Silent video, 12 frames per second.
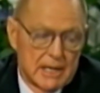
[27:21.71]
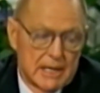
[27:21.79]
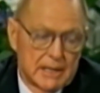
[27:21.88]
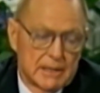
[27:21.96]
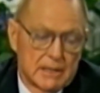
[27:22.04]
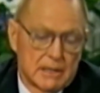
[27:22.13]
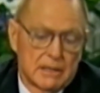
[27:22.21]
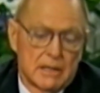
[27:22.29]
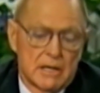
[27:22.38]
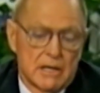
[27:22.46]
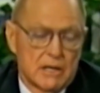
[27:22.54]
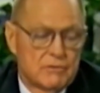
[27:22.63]
And uh,
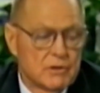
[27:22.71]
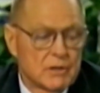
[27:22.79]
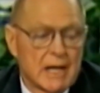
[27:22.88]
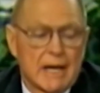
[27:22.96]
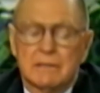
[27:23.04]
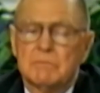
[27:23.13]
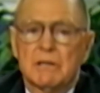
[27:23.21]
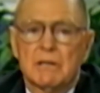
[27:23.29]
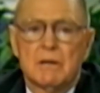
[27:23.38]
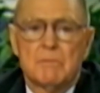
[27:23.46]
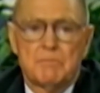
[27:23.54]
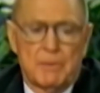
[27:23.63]
if you'd like to
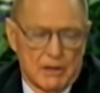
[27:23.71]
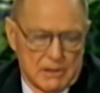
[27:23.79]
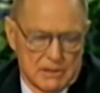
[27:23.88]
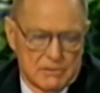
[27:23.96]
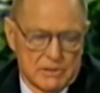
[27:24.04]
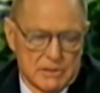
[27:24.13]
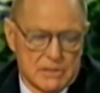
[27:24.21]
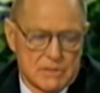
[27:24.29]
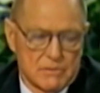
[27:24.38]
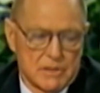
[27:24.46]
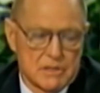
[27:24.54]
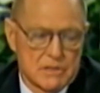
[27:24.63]
become a partner with
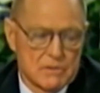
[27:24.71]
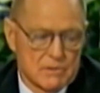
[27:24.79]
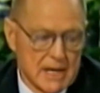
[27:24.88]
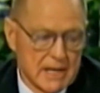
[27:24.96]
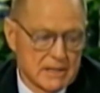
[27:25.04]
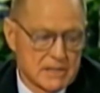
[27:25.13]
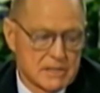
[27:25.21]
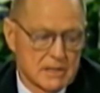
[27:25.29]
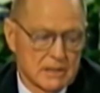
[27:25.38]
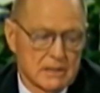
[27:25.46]
us, well, just write us.